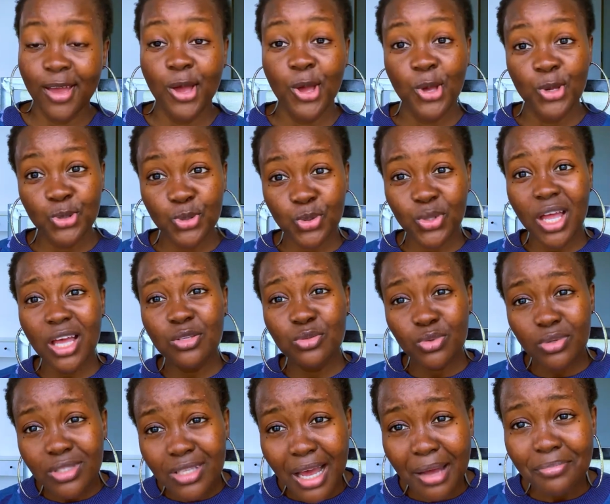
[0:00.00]
So that's
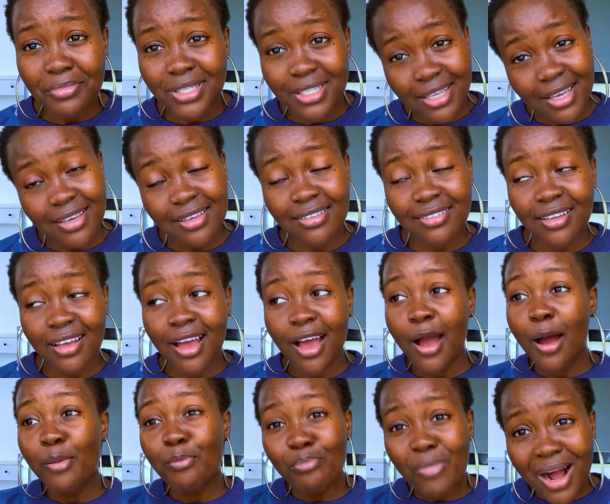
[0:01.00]
what I'm saying.
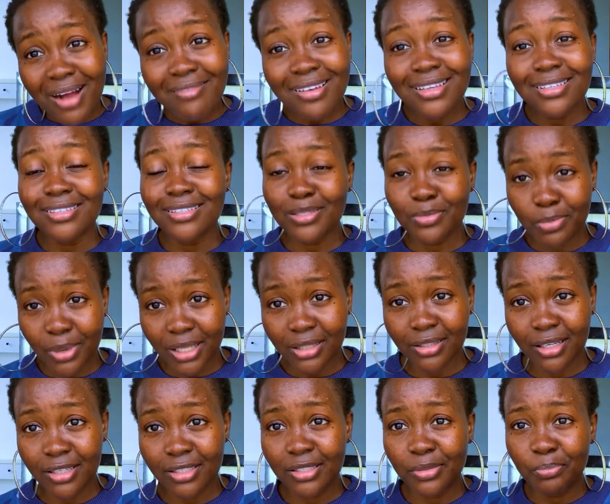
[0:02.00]
Marriage is
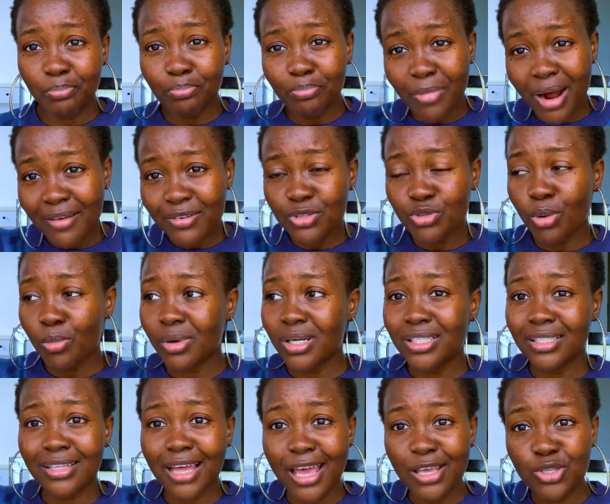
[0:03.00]
partnership. Marry somebody
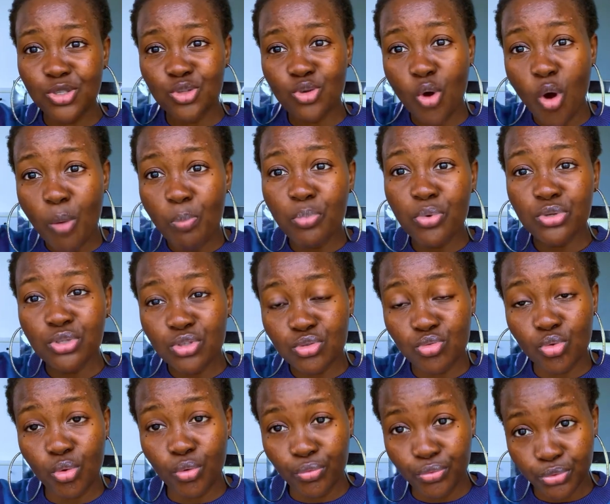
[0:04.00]
that is opposite
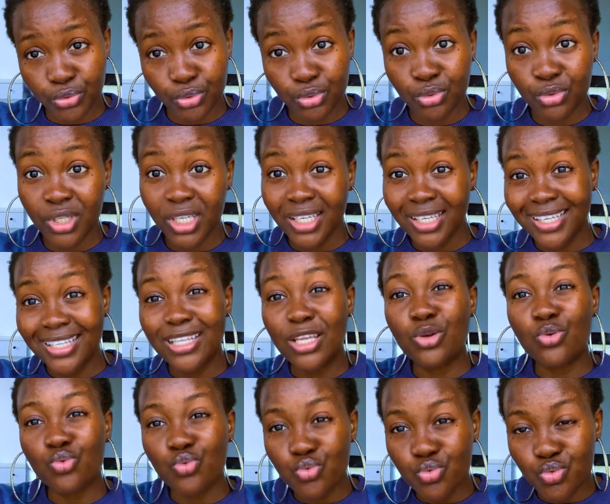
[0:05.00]
of you in a
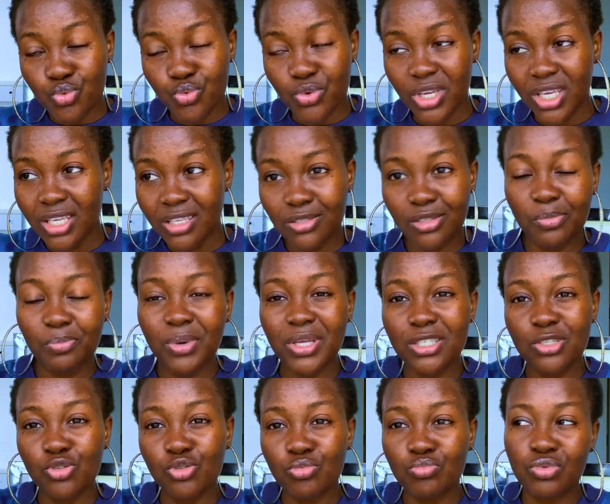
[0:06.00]
good way. The person
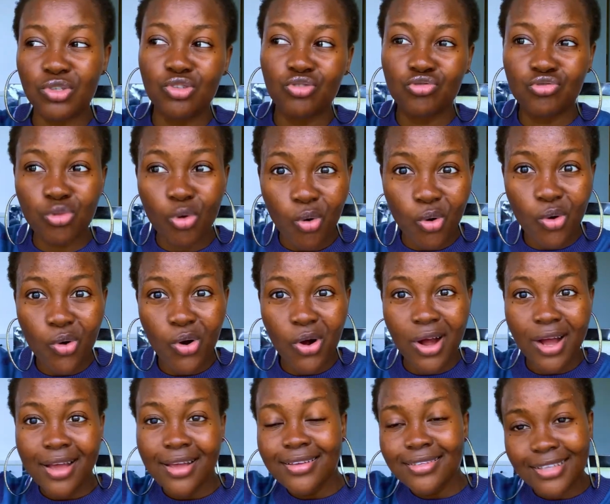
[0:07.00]
should be strong
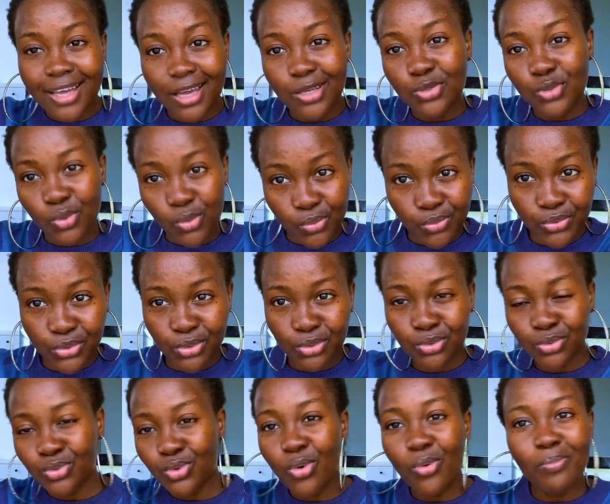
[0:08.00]
side of you.
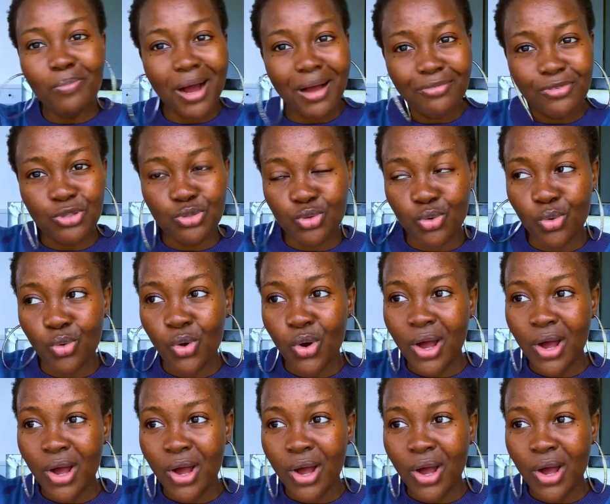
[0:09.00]
Don't marry your